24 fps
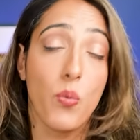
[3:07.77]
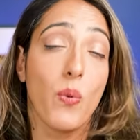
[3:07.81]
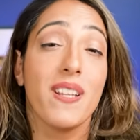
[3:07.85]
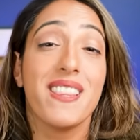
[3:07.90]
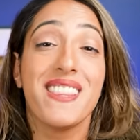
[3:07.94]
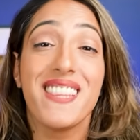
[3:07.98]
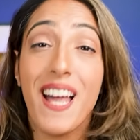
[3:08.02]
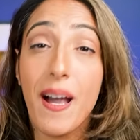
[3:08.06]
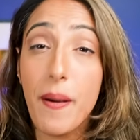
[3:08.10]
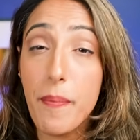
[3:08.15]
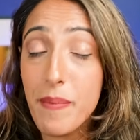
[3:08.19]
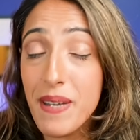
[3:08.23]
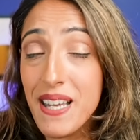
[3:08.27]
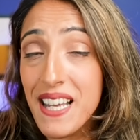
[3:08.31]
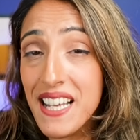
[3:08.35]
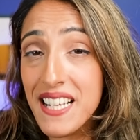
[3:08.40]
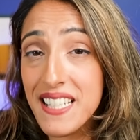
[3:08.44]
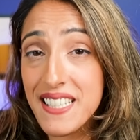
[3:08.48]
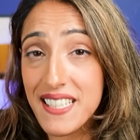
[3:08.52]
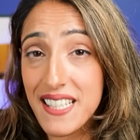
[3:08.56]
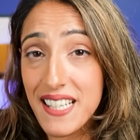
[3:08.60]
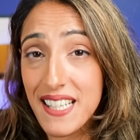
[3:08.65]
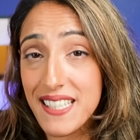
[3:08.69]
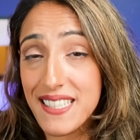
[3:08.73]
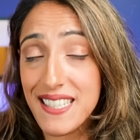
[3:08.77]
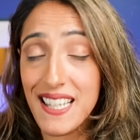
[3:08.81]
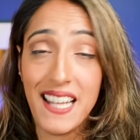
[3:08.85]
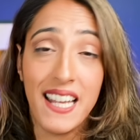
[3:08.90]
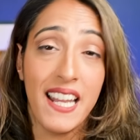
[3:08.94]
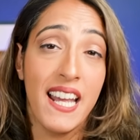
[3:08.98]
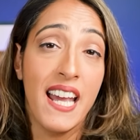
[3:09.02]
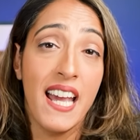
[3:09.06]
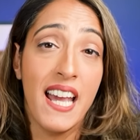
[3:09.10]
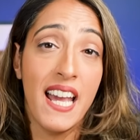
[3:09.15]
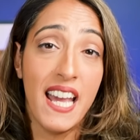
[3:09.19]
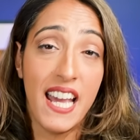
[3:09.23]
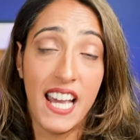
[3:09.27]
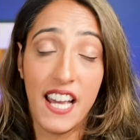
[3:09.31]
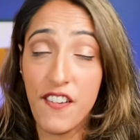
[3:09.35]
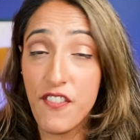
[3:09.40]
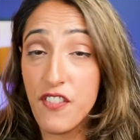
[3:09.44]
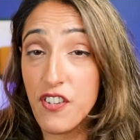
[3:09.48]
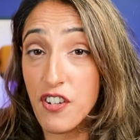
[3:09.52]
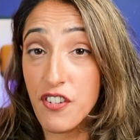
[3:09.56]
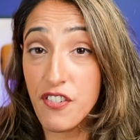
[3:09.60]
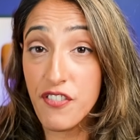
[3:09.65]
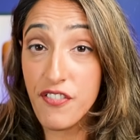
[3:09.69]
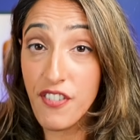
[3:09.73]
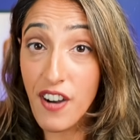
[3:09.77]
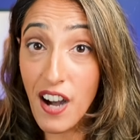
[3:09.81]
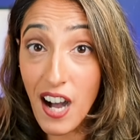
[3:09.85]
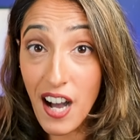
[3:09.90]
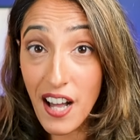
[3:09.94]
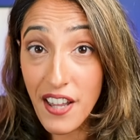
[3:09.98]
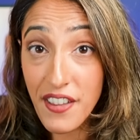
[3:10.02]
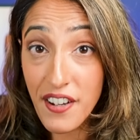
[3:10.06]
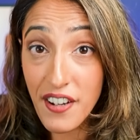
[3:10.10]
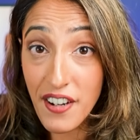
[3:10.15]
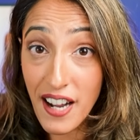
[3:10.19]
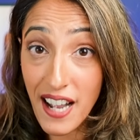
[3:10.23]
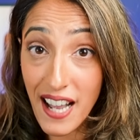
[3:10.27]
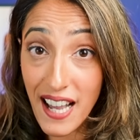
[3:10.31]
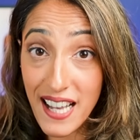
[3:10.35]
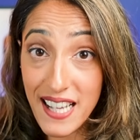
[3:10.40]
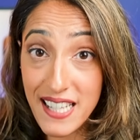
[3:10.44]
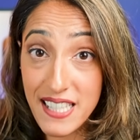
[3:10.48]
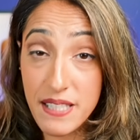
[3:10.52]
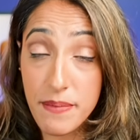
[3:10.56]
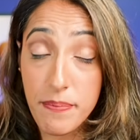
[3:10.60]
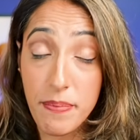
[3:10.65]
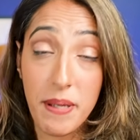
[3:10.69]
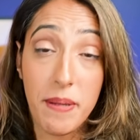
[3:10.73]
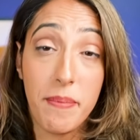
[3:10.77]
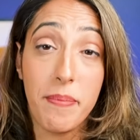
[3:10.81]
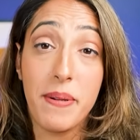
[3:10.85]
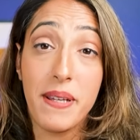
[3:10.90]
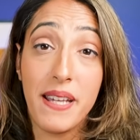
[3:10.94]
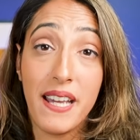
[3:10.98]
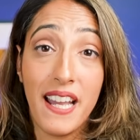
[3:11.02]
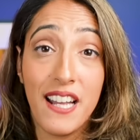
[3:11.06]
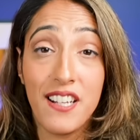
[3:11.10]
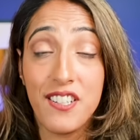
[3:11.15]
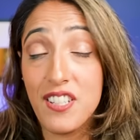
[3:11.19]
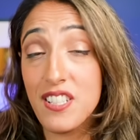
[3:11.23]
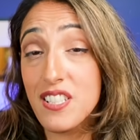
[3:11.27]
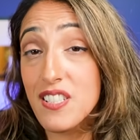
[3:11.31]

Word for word: What that means is that if your father has B P H,